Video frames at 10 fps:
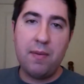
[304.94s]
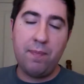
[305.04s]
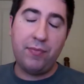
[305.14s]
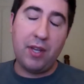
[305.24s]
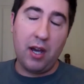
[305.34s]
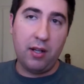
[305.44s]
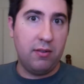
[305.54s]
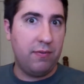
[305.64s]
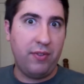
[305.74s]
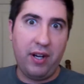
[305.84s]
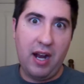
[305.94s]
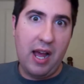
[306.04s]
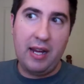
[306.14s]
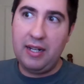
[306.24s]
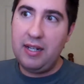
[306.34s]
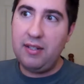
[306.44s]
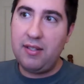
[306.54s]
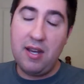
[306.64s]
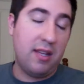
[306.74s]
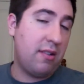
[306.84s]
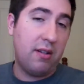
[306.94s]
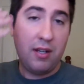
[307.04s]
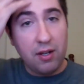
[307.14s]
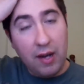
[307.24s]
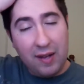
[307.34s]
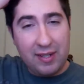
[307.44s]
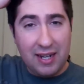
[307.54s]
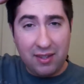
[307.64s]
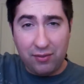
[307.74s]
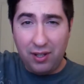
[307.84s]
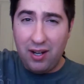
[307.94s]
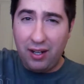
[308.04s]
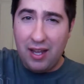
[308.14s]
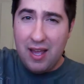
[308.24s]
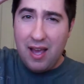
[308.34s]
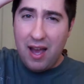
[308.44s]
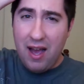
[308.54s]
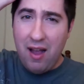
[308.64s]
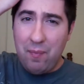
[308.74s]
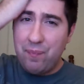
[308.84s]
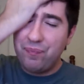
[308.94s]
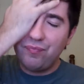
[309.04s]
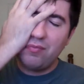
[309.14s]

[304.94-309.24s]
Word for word: I'm done for tonight. It's nine thirty-two. I have to edit the vlog. Um,